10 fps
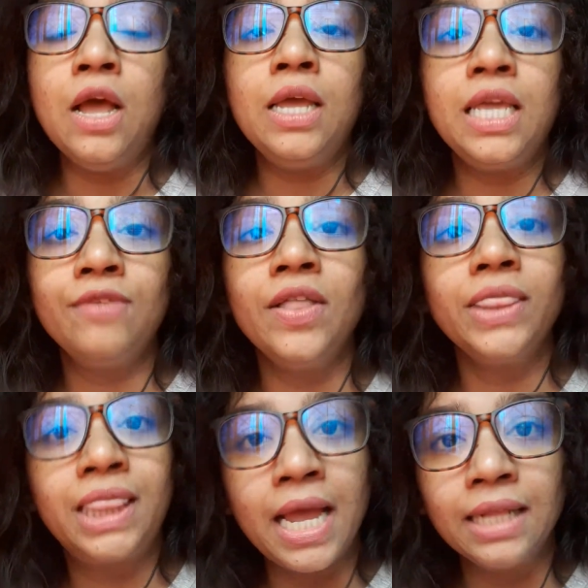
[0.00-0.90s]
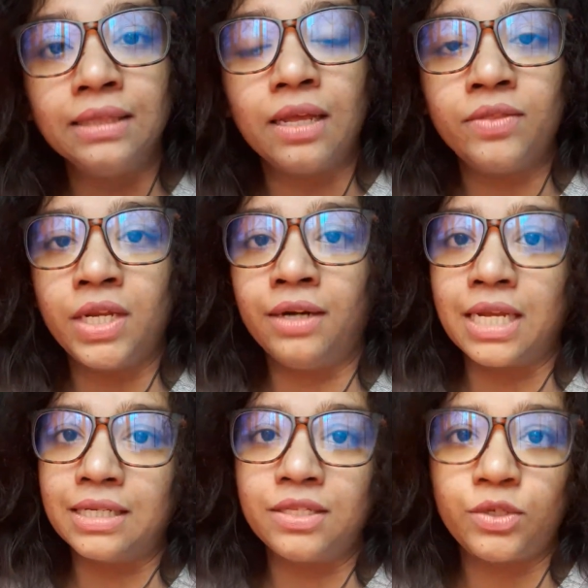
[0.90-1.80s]
Even then, they are
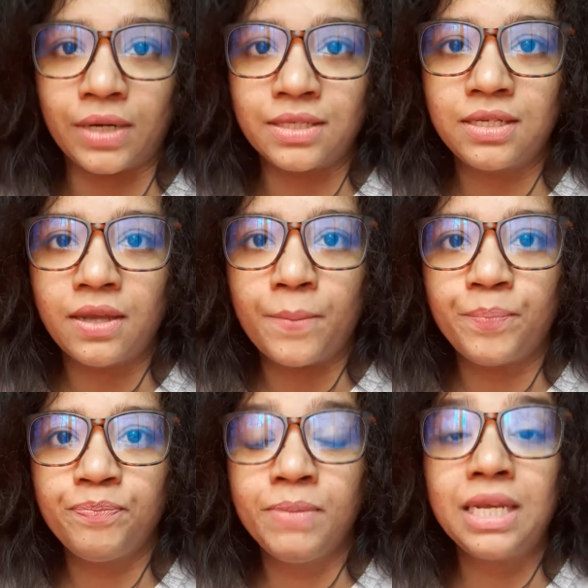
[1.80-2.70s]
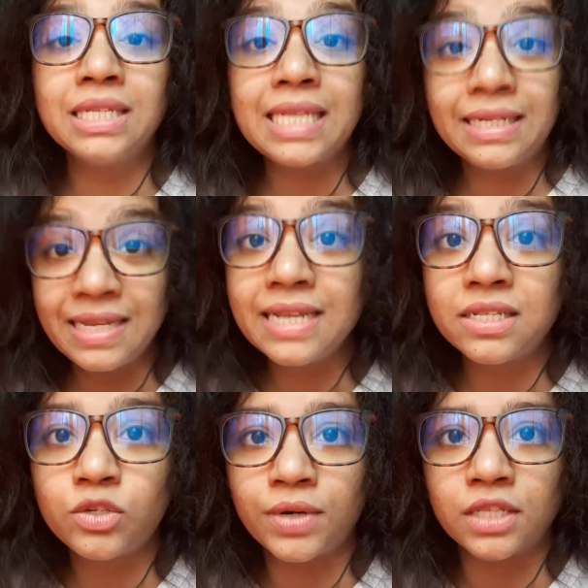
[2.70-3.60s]
getting stressed because it
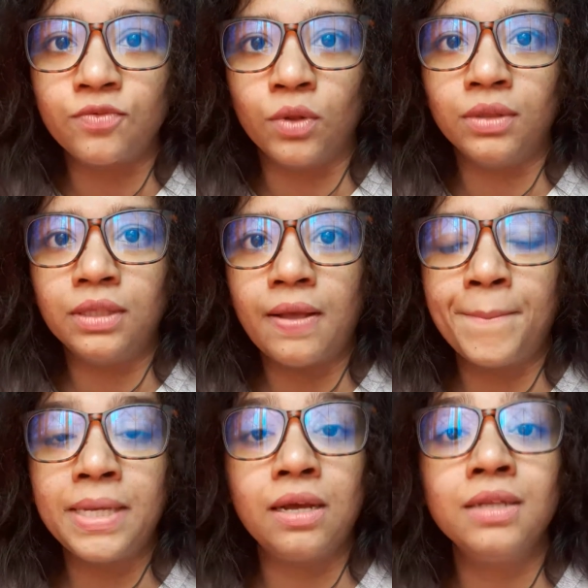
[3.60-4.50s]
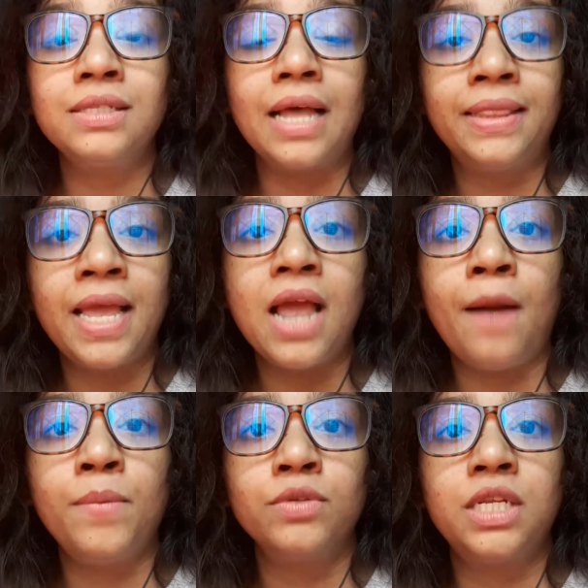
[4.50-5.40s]
is stressful because they are
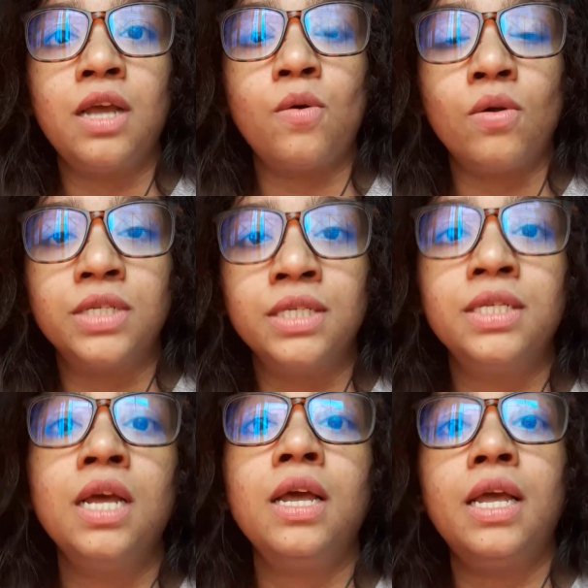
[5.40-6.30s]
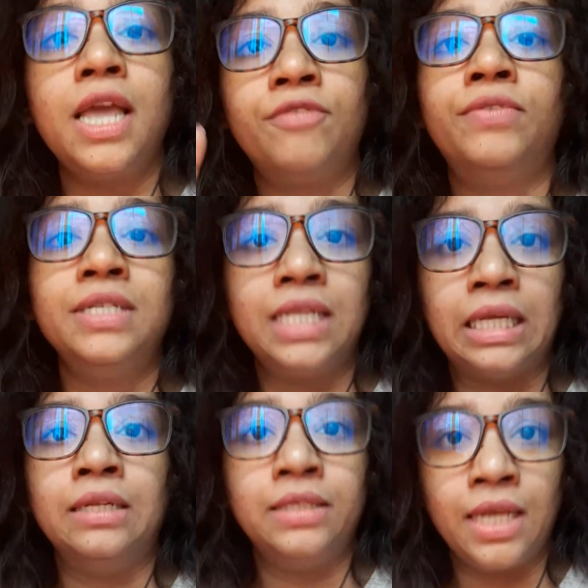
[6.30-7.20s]
posting a content every
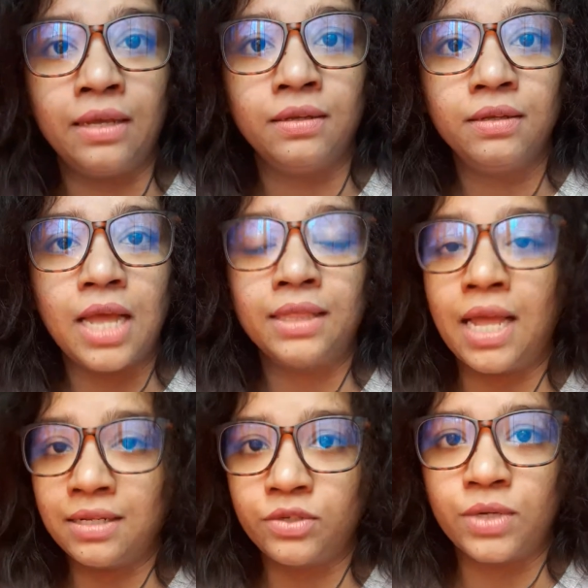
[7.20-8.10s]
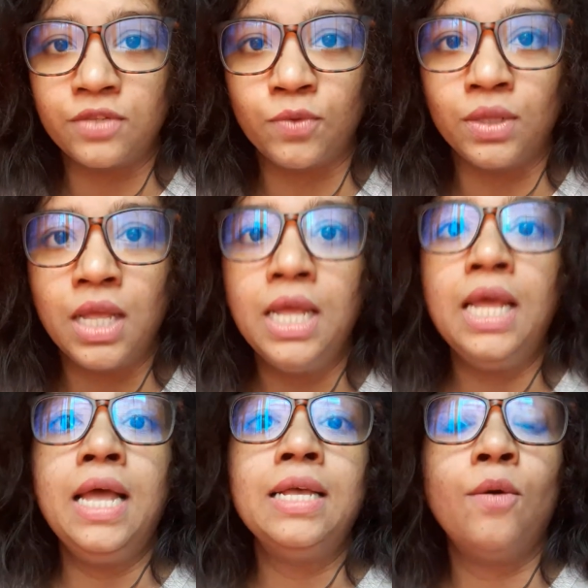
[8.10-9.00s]
single day, and that is stressful.
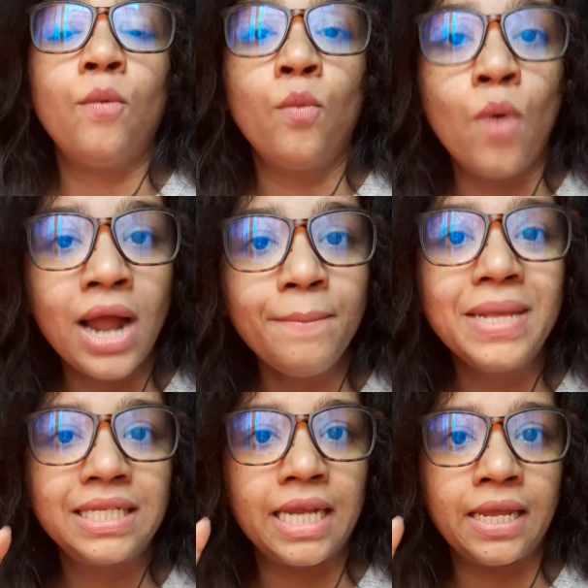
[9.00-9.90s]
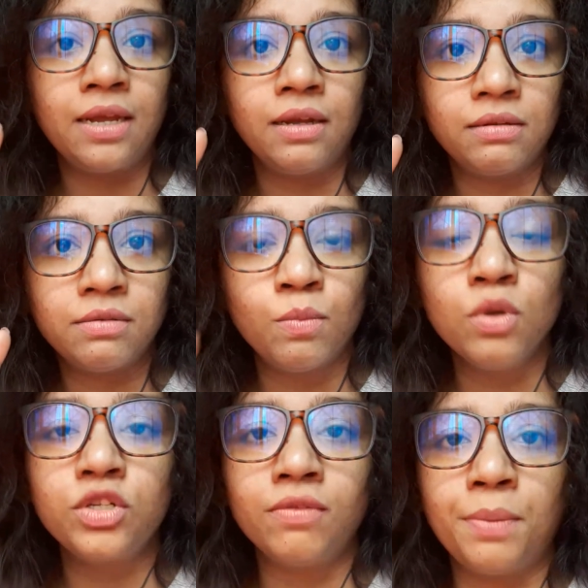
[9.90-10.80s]
One mistake
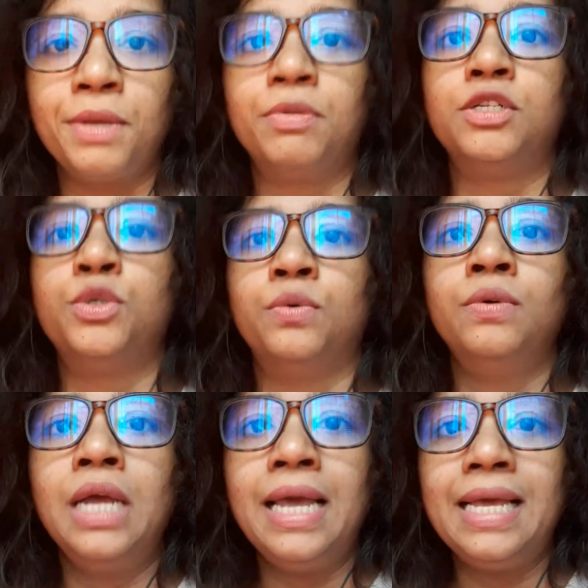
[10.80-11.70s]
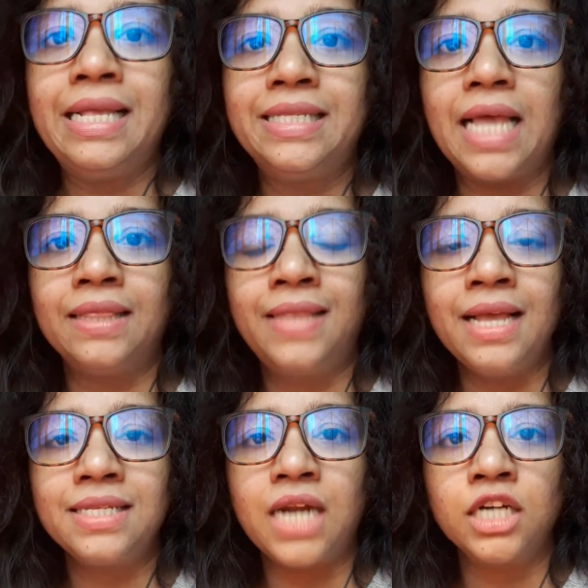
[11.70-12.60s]
most of the people do is
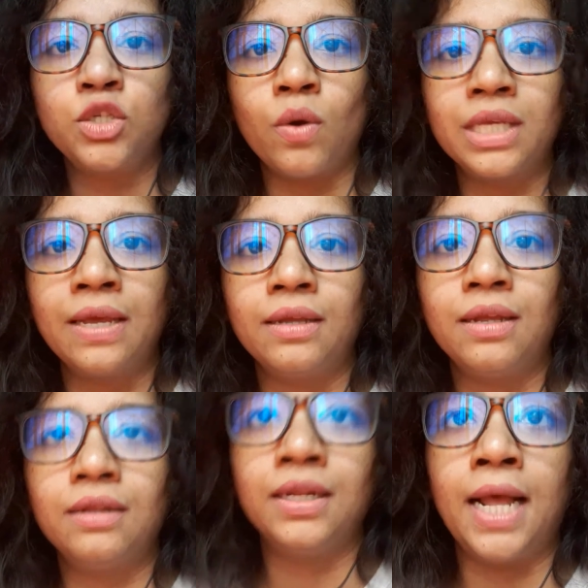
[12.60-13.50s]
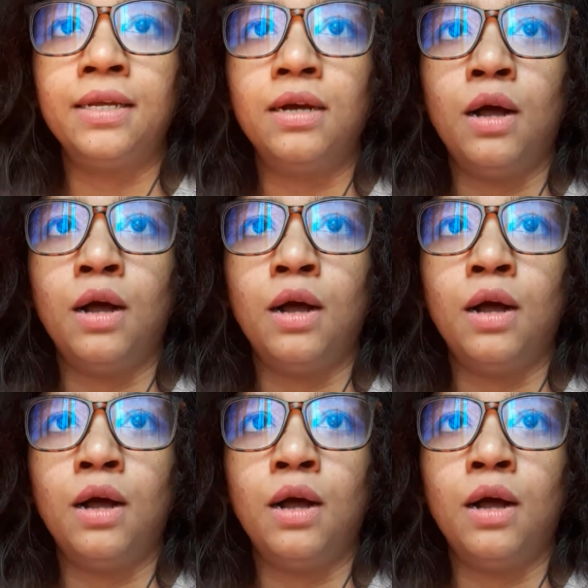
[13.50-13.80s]
they start talking like